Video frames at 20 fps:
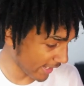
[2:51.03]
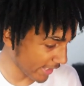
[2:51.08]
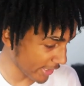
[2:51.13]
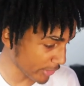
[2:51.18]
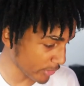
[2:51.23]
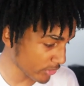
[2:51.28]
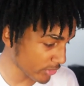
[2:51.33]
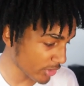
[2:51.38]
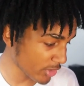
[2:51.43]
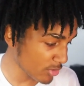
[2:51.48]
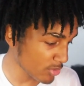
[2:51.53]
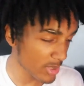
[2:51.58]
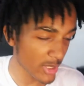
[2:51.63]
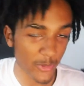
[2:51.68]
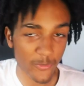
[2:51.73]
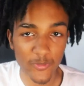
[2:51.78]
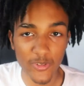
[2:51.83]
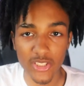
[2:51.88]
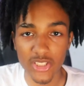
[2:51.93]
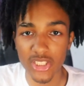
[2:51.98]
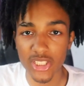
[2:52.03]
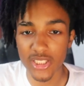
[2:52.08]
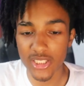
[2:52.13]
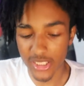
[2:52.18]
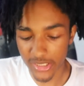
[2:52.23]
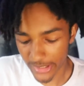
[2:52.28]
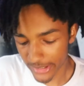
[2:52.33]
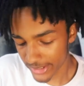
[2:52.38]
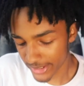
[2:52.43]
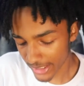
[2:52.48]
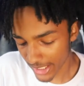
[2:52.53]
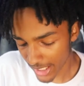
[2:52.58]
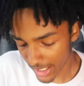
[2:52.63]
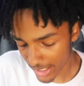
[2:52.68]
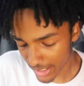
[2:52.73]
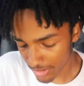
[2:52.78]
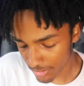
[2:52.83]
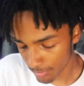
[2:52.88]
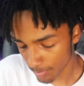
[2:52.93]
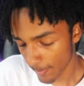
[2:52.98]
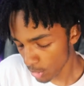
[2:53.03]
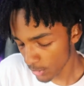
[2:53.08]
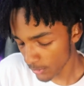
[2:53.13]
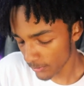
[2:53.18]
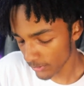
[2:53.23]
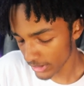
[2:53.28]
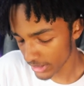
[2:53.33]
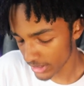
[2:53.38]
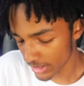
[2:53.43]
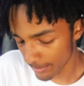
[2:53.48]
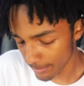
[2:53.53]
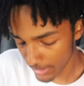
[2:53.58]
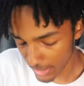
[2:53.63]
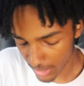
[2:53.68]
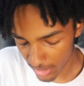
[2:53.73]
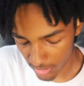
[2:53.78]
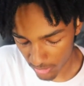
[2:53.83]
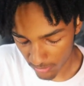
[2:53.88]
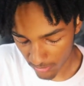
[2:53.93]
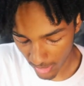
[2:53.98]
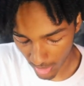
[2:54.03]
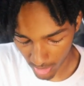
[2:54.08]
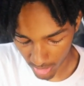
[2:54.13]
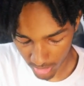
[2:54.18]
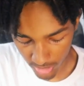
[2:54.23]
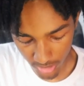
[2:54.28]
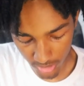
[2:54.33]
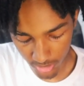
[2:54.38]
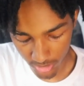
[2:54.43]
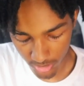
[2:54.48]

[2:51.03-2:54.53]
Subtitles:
I don't know if it's just the design or if it's the manufacturer.